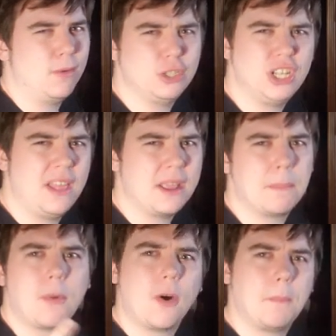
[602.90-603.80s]
Was she like a
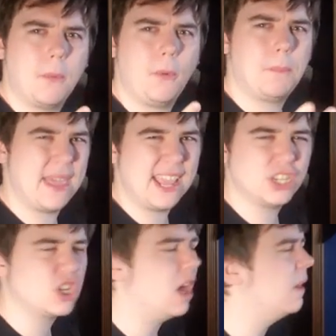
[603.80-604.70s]
purple,
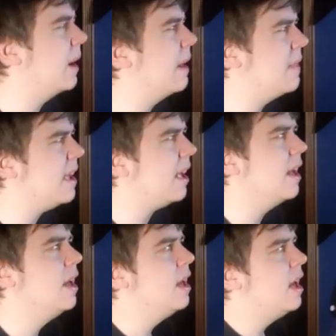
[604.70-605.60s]
pinkish color? I think.
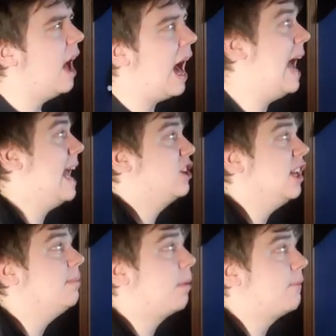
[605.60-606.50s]
I
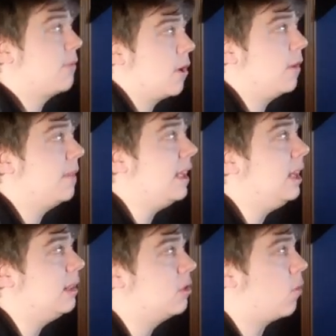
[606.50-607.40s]
actually prefer the
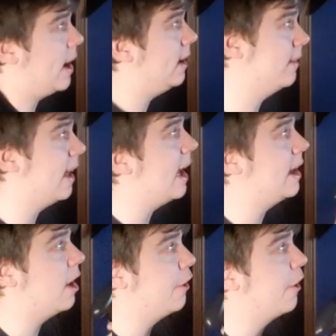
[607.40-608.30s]
gray design
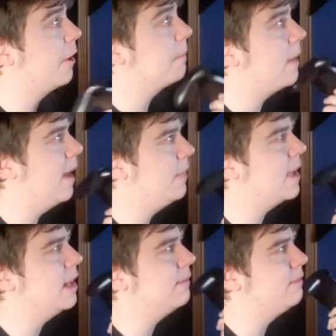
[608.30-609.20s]
on her. I
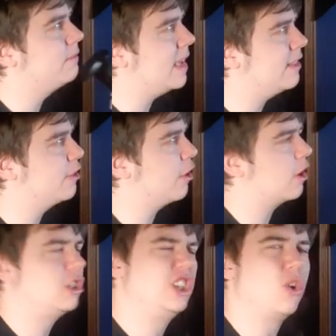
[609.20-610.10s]
think it fits her
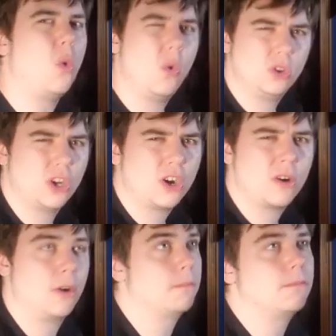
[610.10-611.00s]
because she's older,
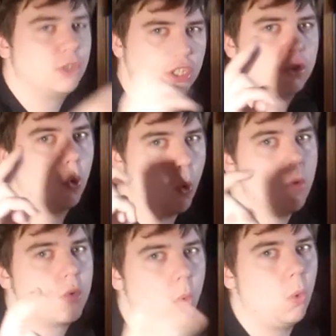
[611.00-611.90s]
or she's quote
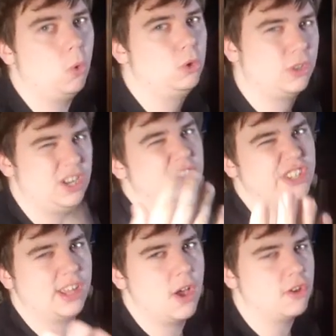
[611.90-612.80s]
unquote older. You know,
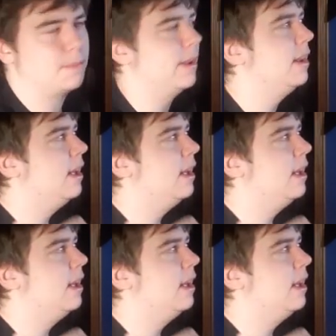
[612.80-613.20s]
she's a ghost, but